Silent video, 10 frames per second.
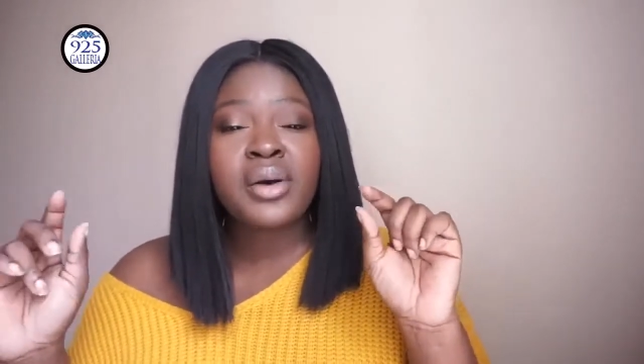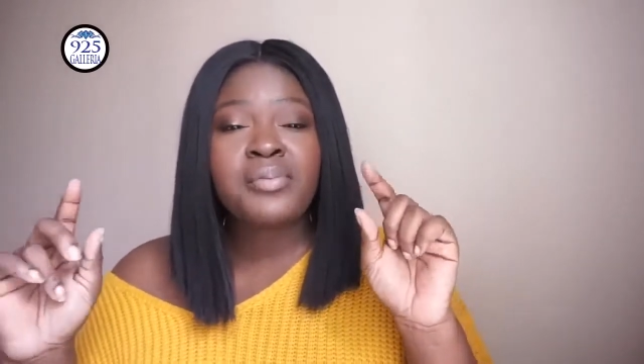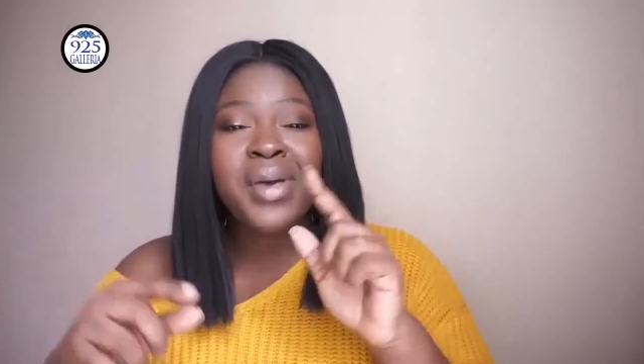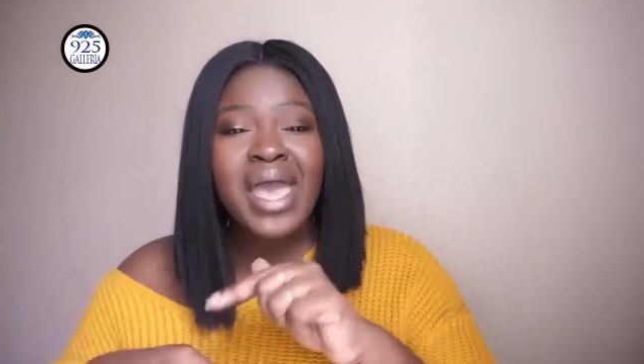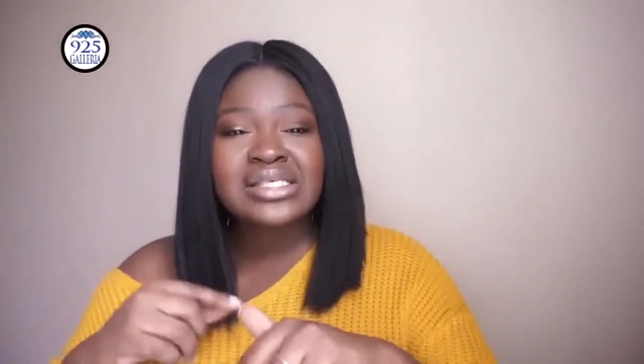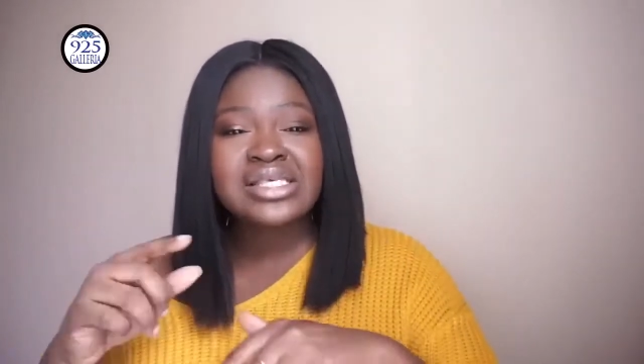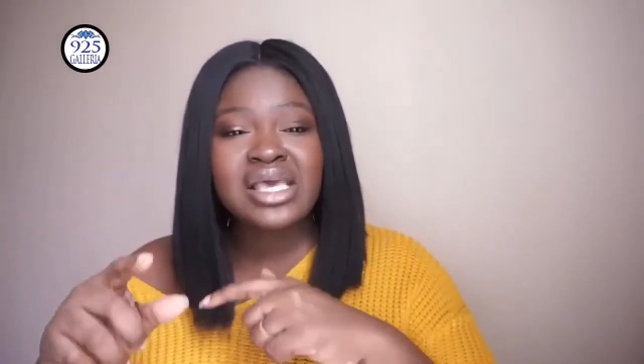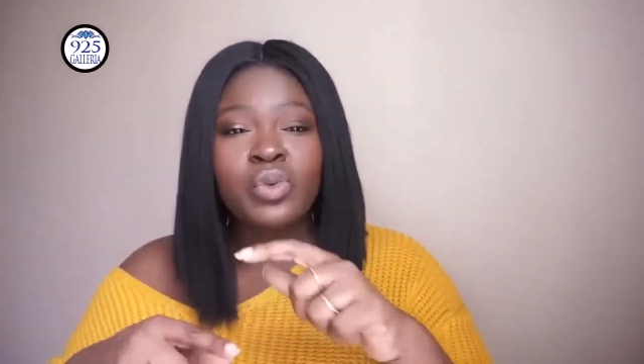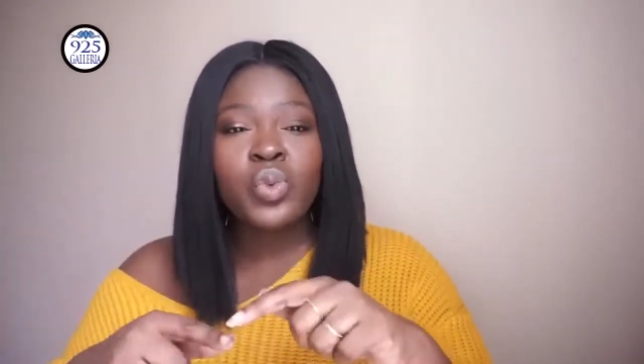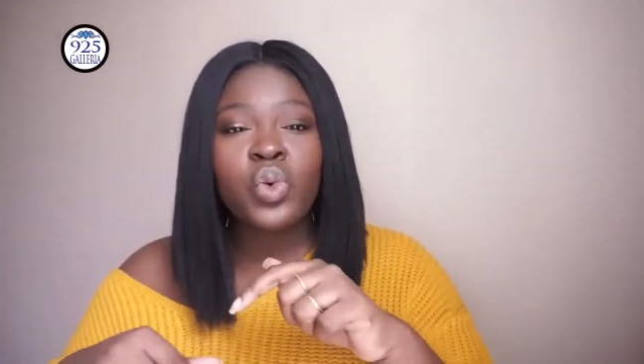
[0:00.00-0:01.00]

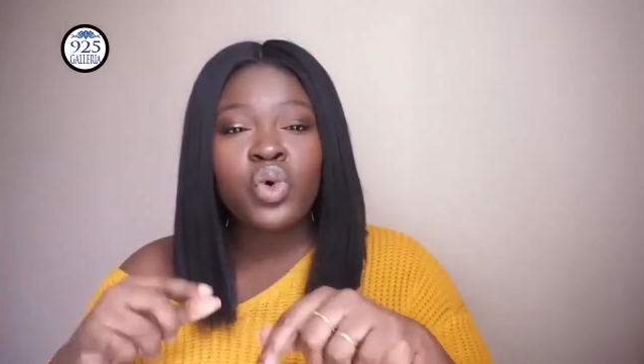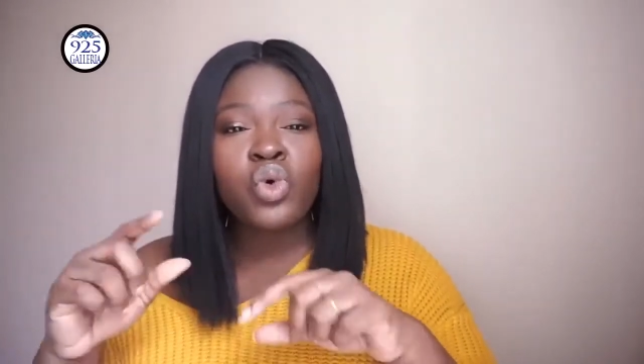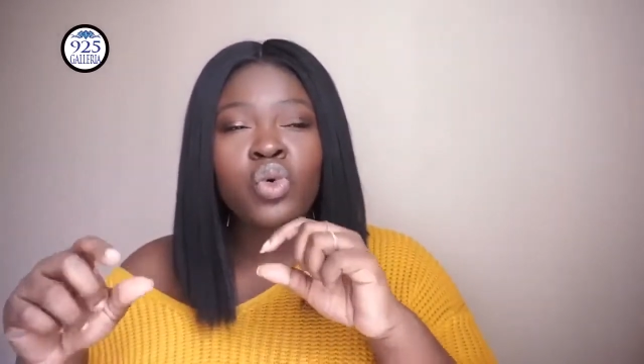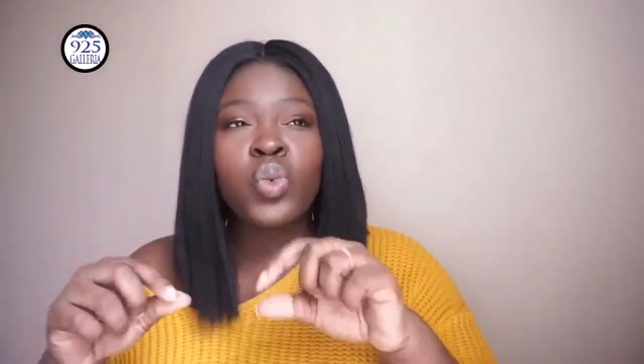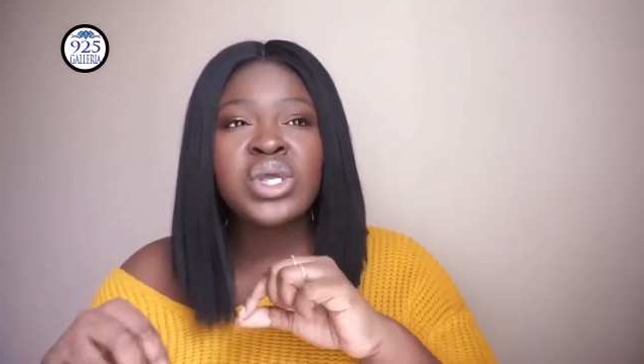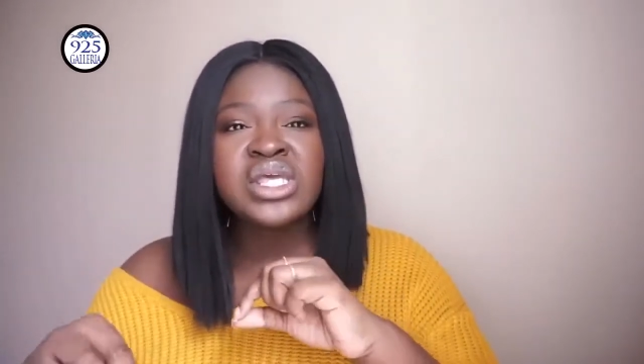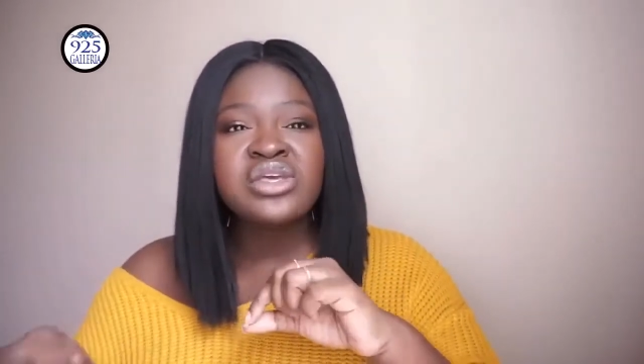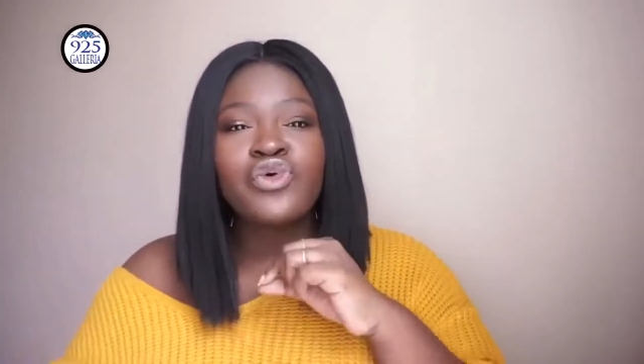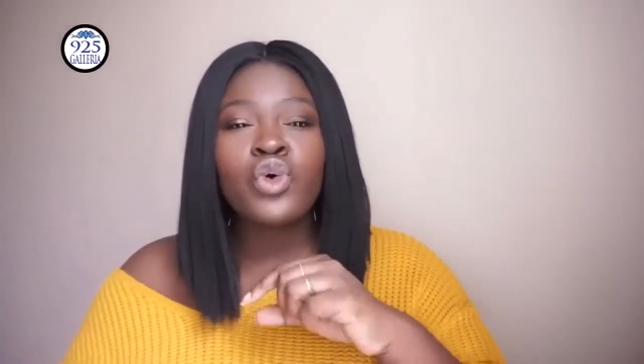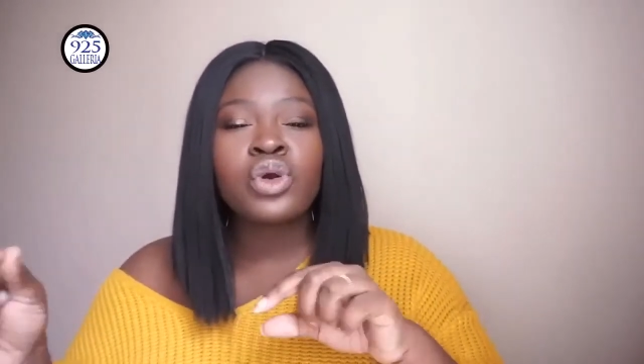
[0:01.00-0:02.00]
basket or weave
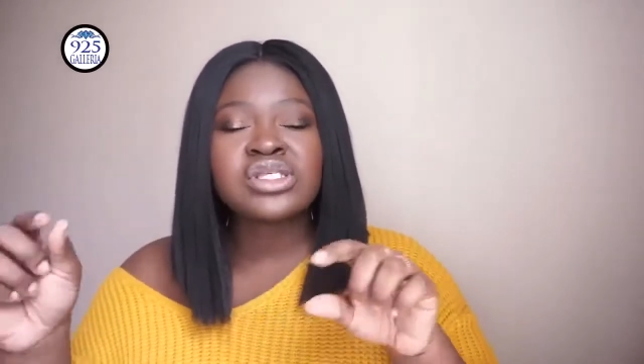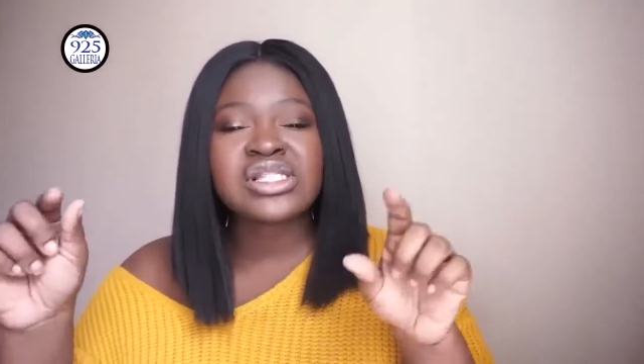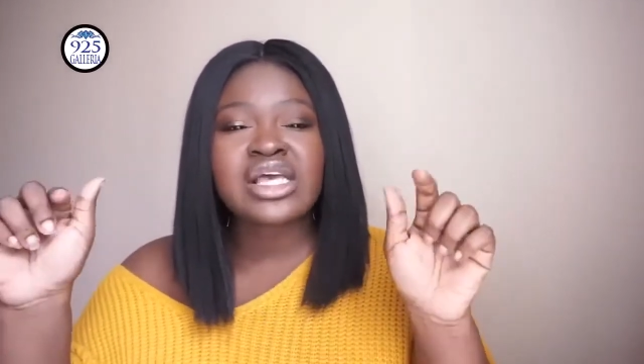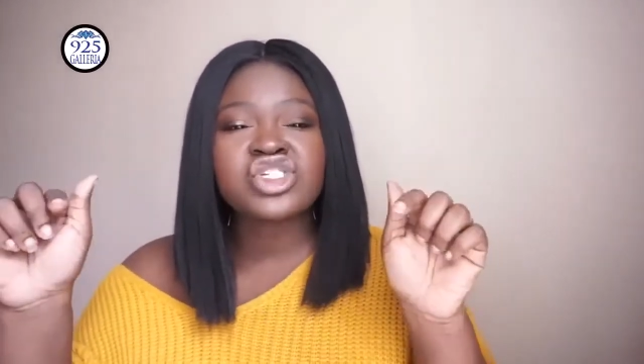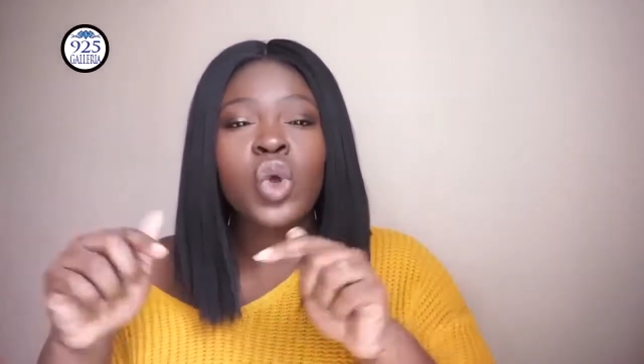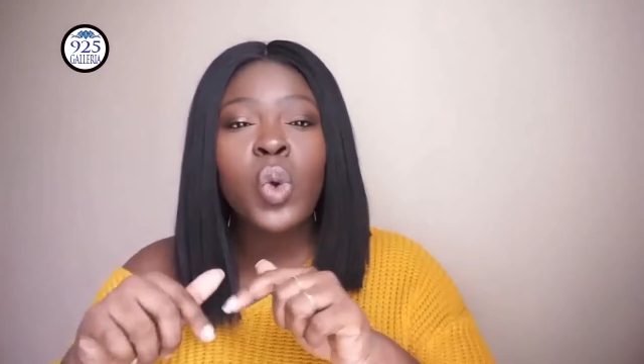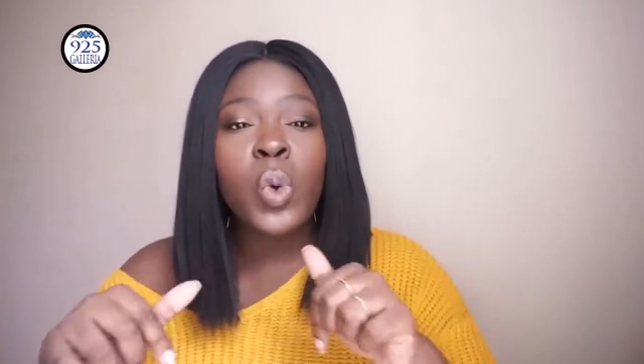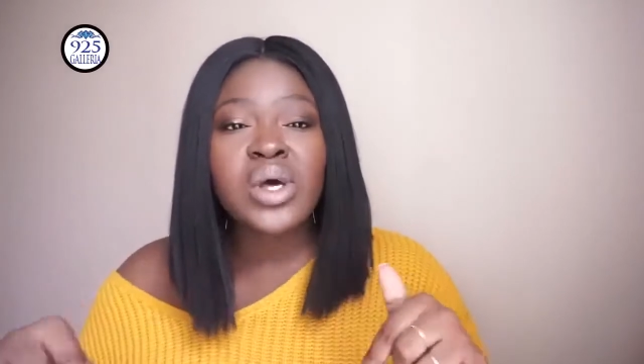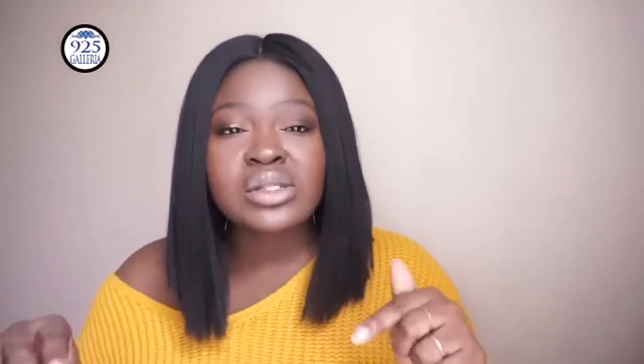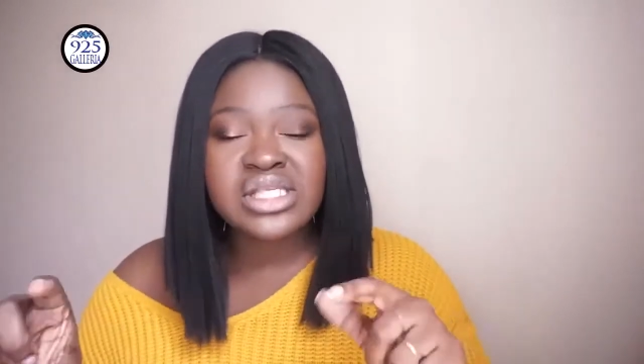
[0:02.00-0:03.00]
or /
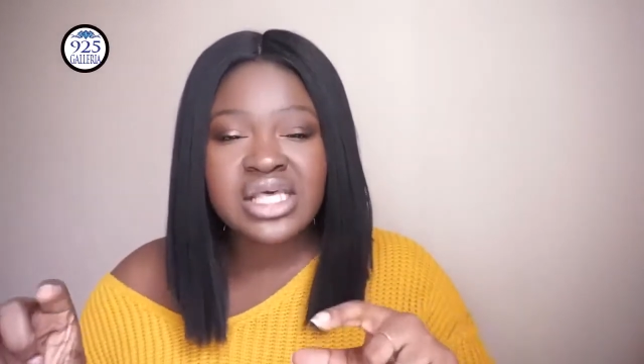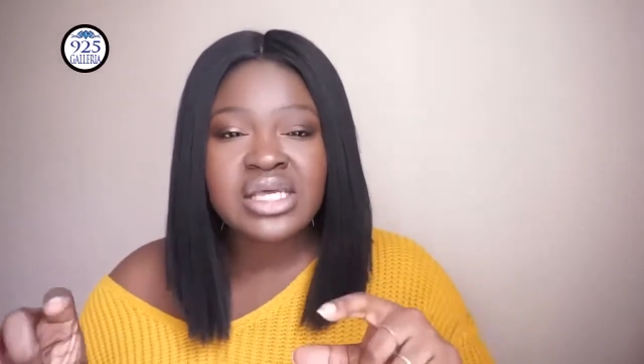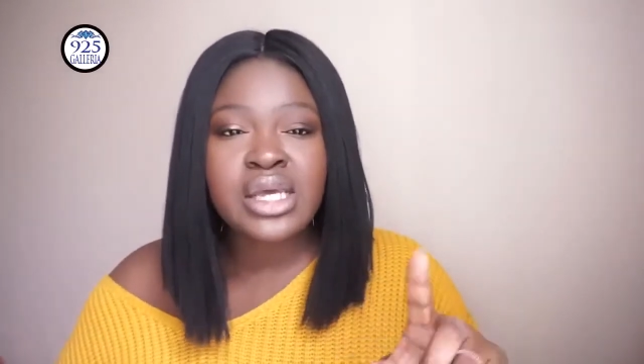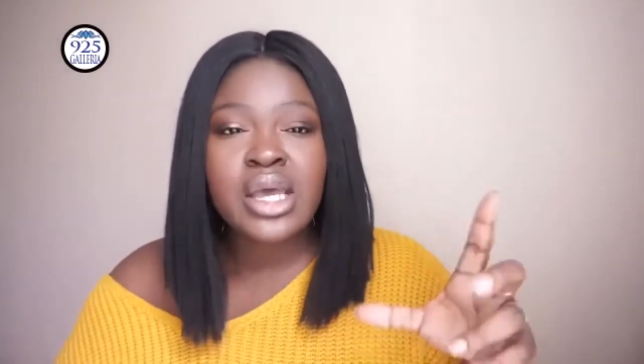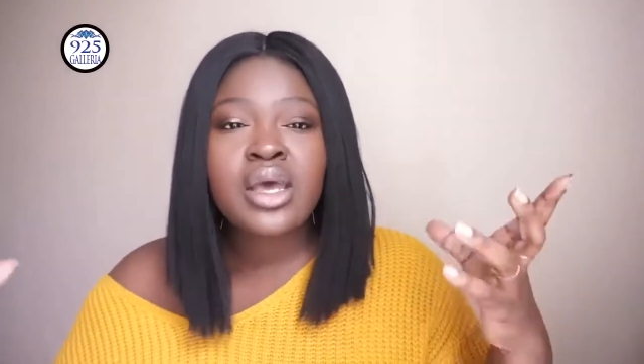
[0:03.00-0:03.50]
quilted